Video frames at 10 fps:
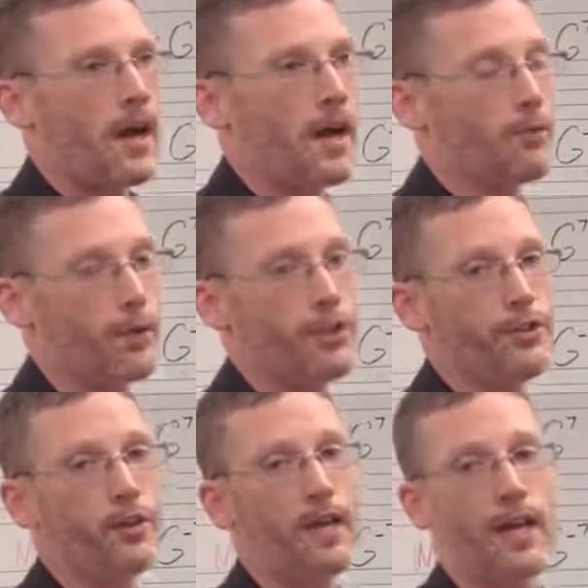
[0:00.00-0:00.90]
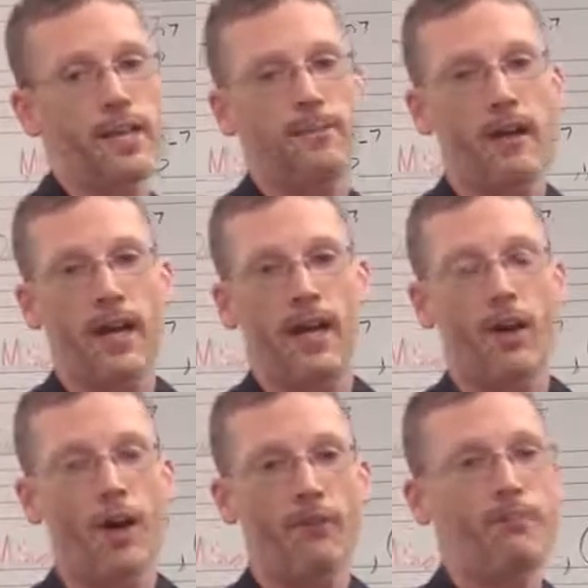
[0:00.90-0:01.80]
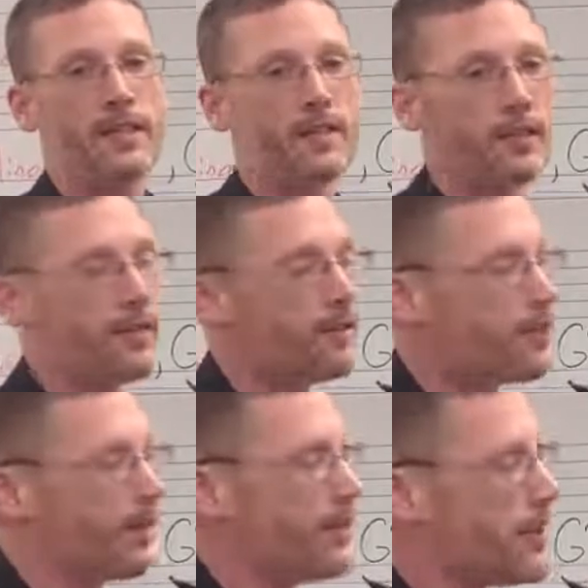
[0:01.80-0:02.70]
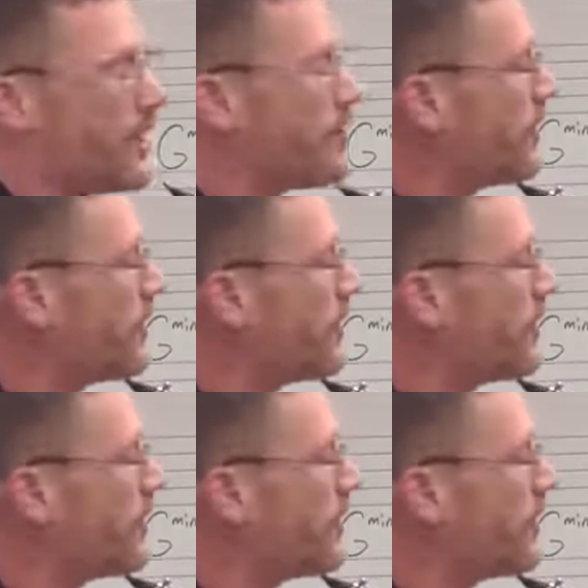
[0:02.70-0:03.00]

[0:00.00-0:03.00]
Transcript: I'm going to utilize my offbeat tonguing, so my jazz